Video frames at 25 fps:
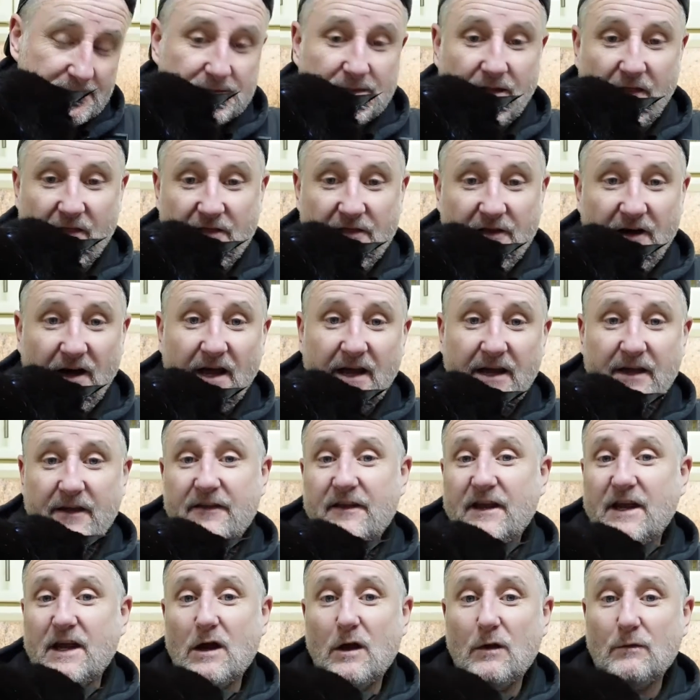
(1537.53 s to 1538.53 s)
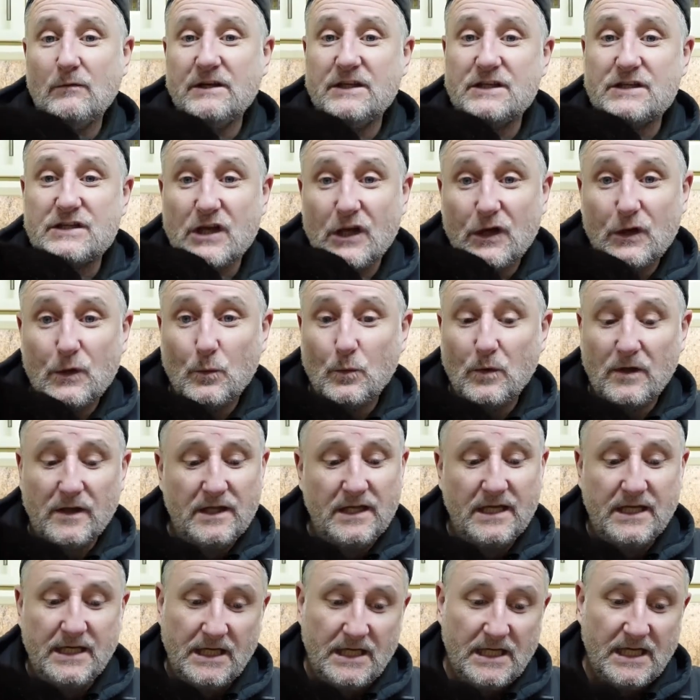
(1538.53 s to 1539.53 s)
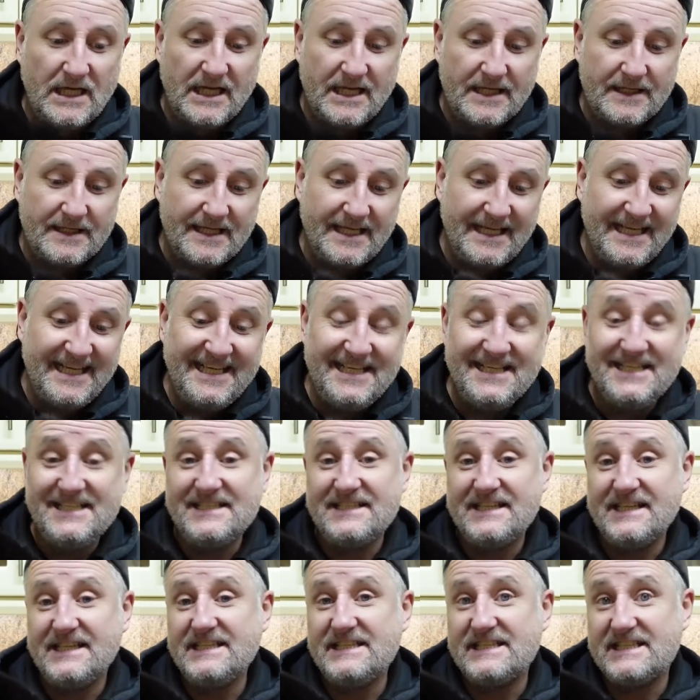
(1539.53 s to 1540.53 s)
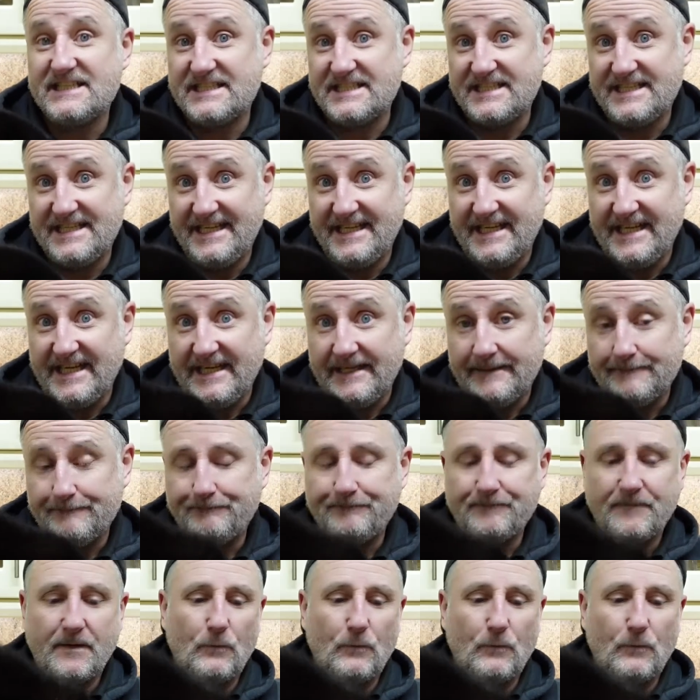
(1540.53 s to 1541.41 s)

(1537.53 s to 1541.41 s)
they are the only 2 with the EasySteer.